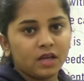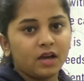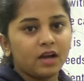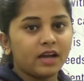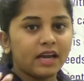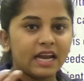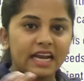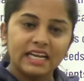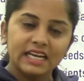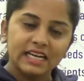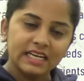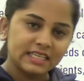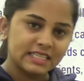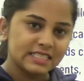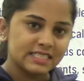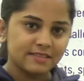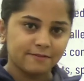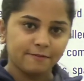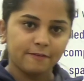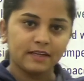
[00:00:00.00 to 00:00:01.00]
Again, it
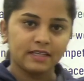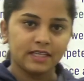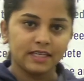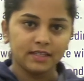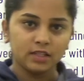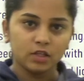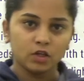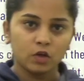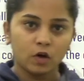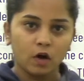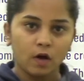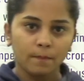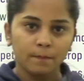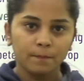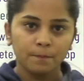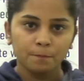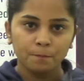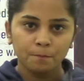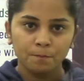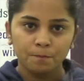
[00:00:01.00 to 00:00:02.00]
is affecting the crop.